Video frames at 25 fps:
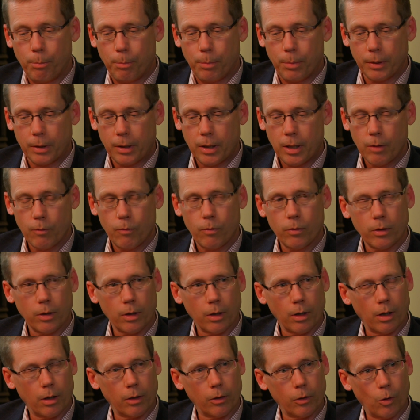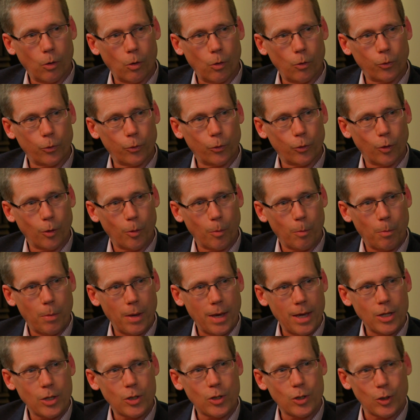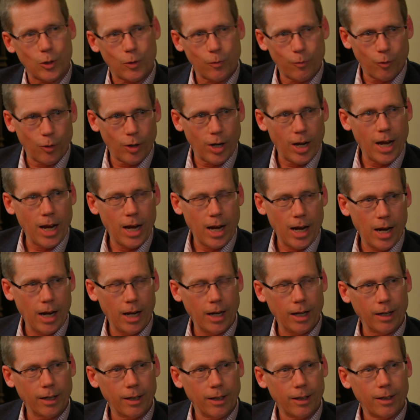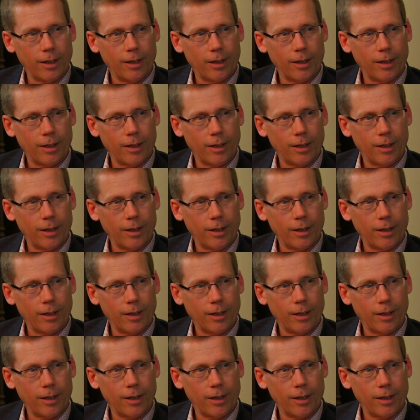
but given the, uh, the whole sort of the basis for AA